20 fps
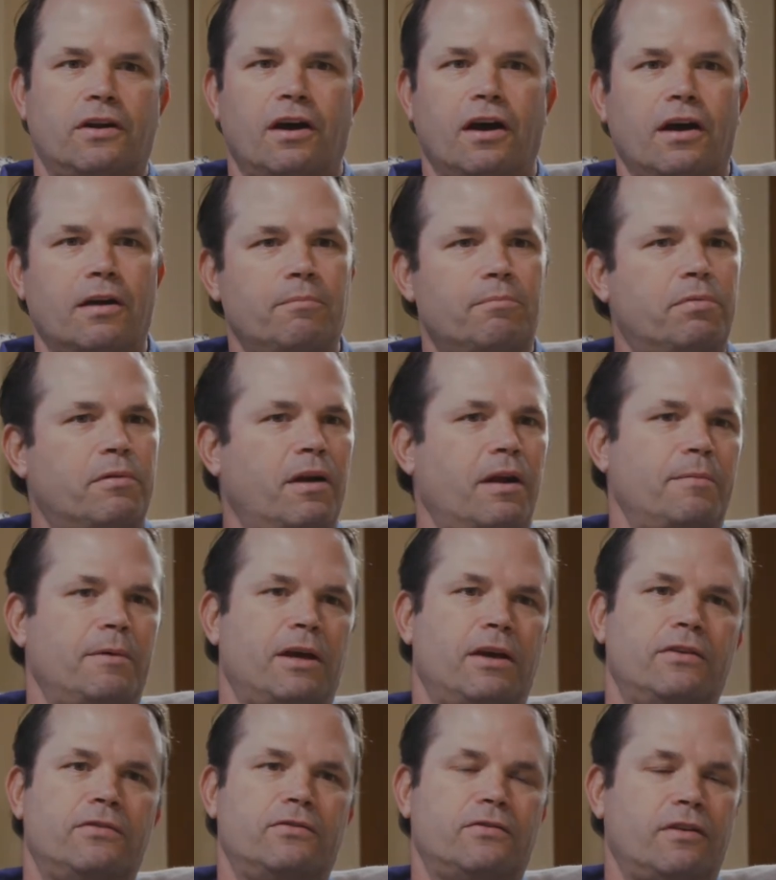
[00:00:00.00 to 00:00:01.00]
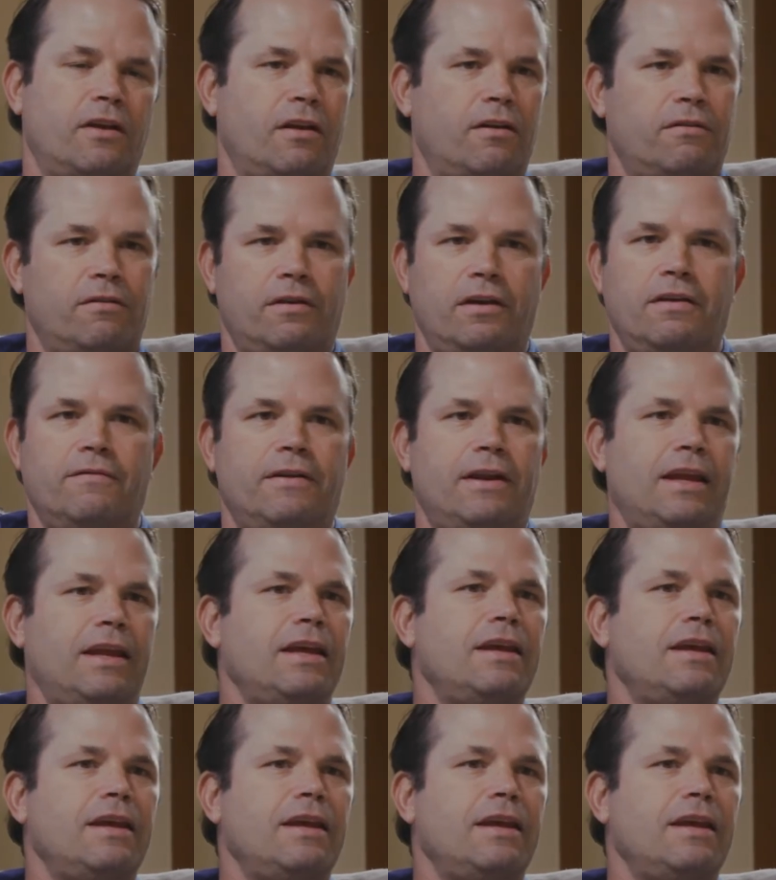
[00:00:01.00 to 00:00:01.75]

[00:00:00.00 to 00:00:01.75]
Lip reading: on-premise, even